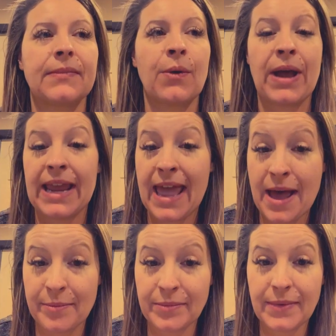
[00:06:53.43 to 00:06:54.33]
well, I
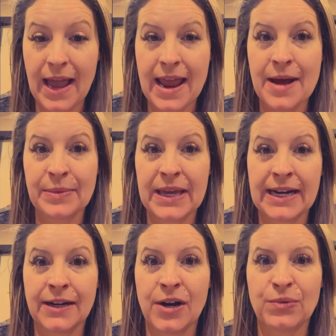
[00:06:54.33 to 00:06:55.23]
am, I am
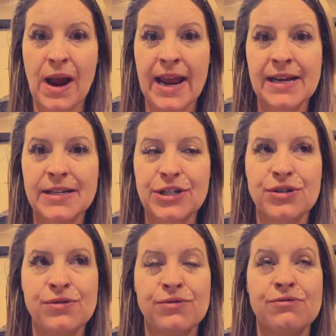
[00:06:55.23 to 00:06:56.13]
getting a ride
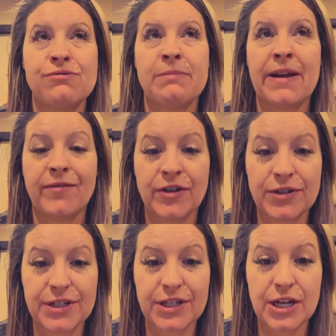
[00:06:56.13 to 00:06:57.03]
to my
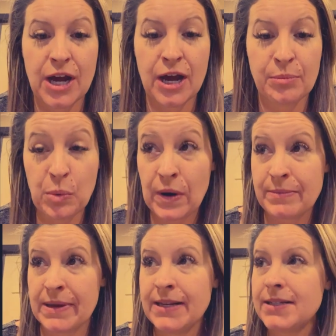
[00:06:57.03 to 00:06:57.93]
first
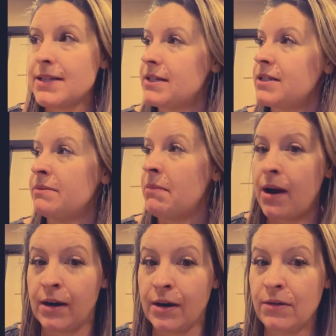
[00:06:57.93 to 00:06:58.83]
appointment
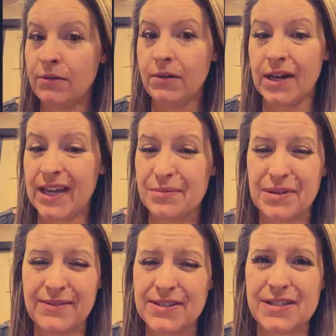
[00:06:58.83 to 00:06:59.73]
tomorrow. I can't
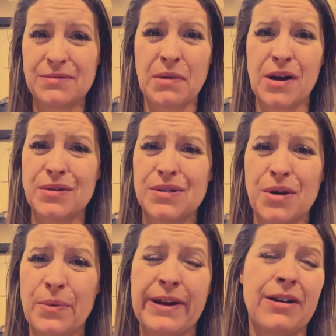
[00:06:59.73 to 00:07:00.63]
believe it's tomorrow, so
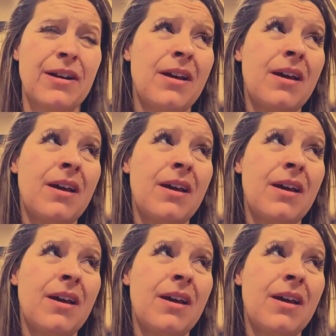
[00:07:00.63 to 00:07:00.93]
weird.